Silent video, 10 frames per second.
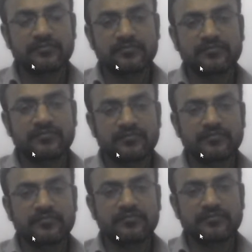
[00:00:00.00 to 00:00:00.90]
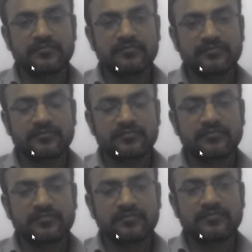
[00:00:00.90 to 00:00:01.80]
you must have to
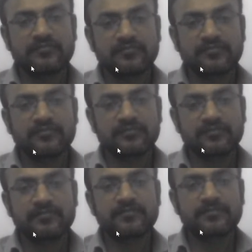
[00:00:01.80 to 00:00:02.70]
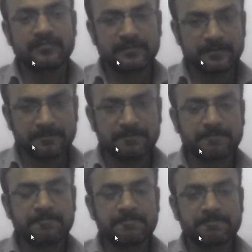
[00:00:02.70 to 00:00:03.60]
develop at least one
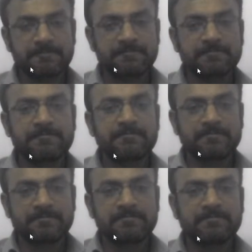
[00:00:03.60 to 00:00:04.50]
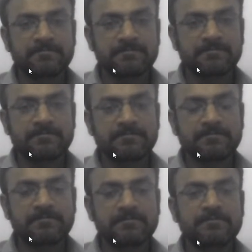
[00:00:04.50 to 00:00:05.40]
project. You should work on the
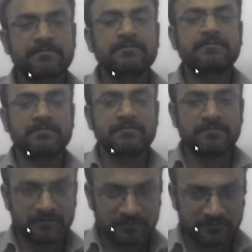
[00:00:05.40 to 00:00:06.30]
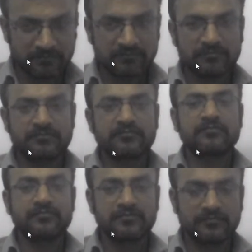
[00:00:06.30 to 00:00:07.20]
project, because at the end your
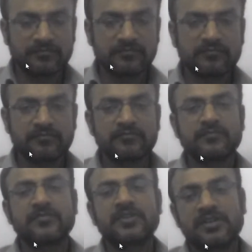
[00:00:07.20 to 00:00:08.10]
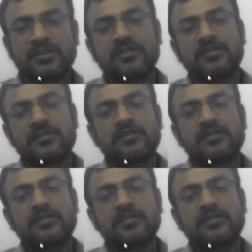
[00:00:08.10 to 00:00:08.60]
projects matter. Because